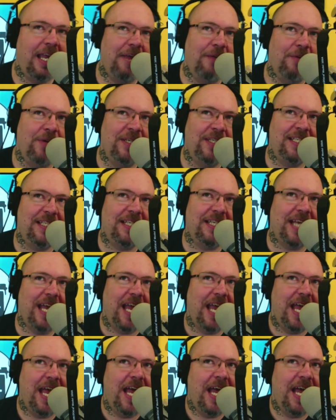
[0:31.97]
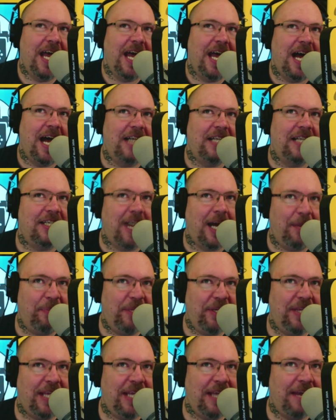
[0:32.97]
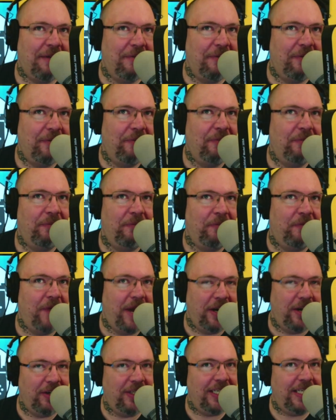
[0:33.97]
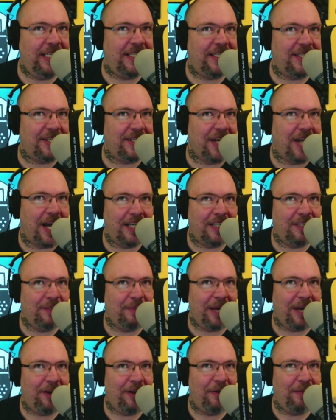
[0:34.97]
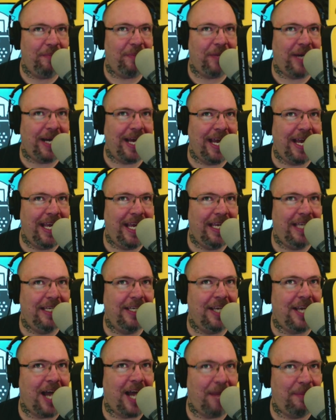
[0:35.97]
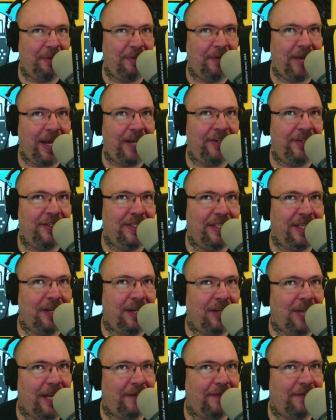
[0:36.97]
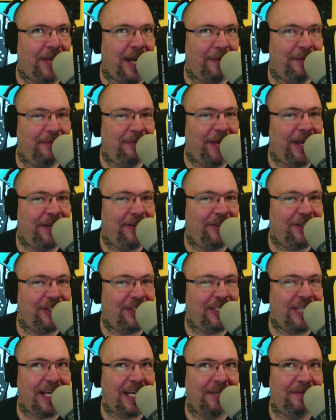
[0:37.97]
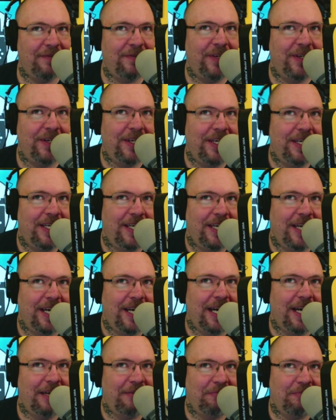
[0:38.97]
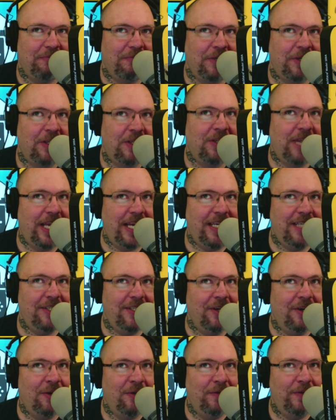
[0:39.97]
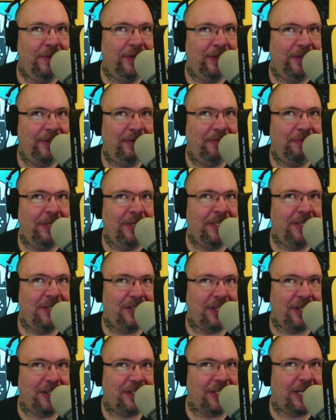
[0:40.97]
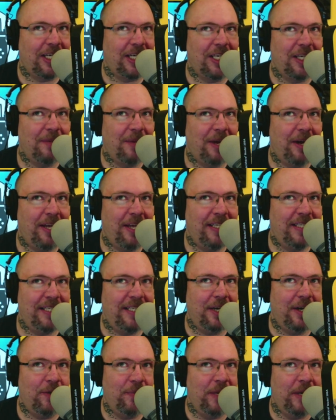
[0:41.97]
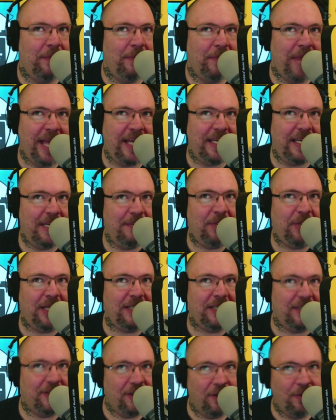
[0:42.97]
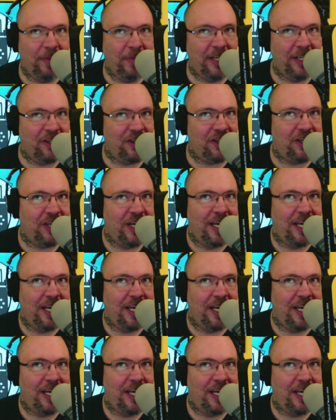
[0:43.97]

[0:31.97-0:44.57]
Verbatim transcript: it was a topic that rarely gets talked about by copywriters. A lot of copywriters just kind of uh, glaze over when you start talking about SEO, but man, he brought so much